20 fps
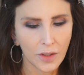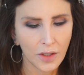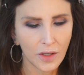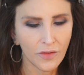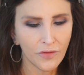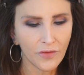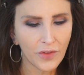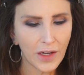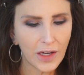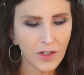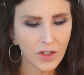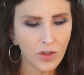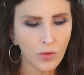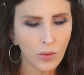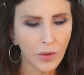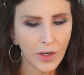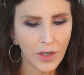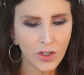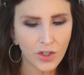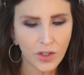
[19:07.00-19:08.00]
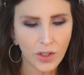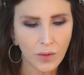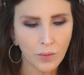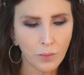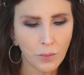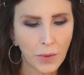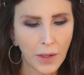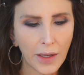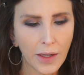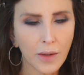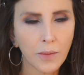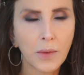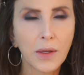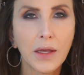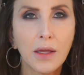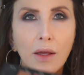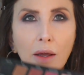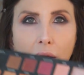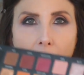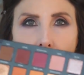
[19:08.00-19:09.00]
Infatuation,
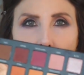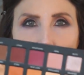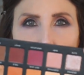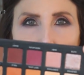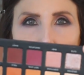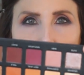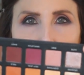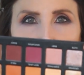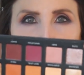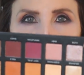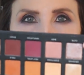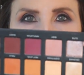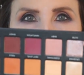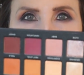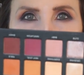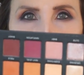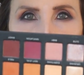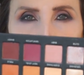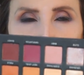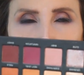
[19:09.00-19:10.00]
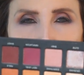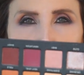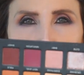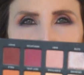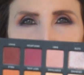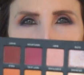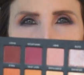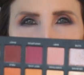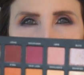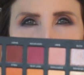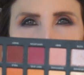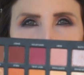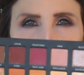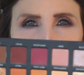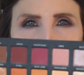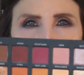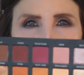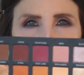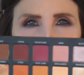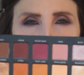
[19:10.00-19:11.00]
Baby. I used that one on my
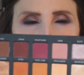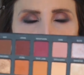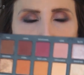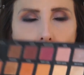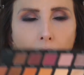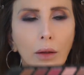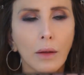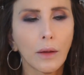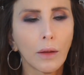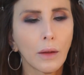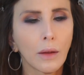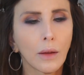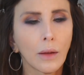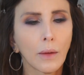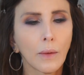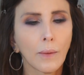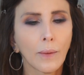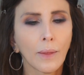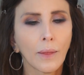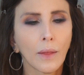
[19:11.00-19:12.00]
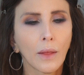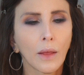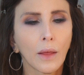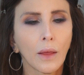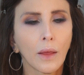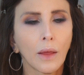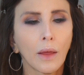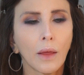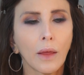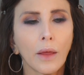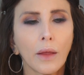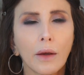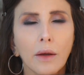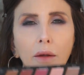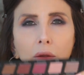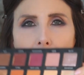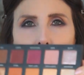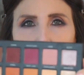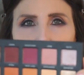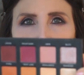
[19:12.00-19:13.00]
lid. And I
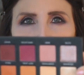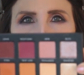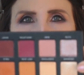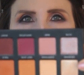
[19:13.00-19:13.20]
used